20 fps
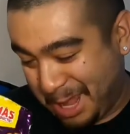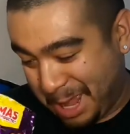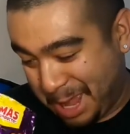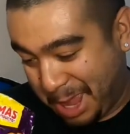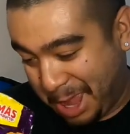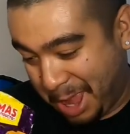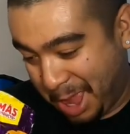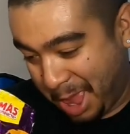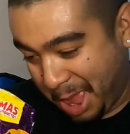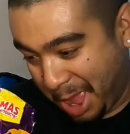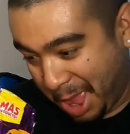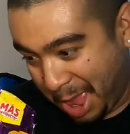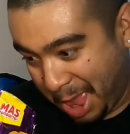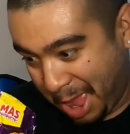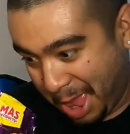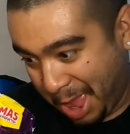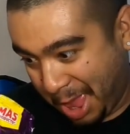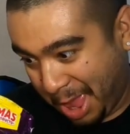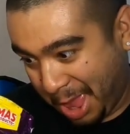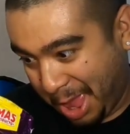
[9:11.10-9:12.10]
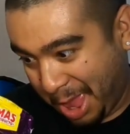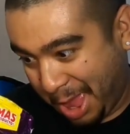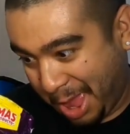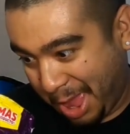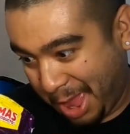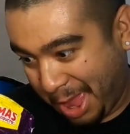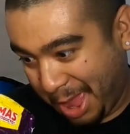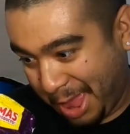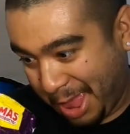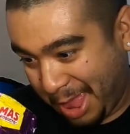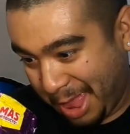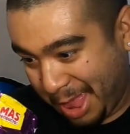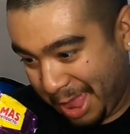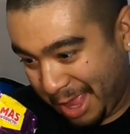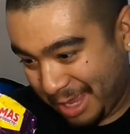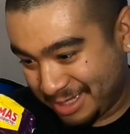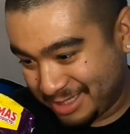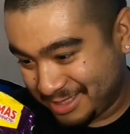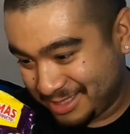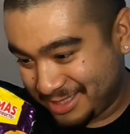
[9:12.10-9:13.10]

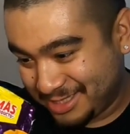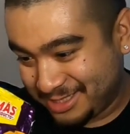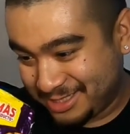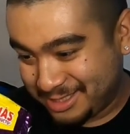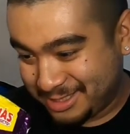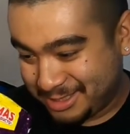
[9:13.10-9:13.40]
No words are spoken by the person on screen.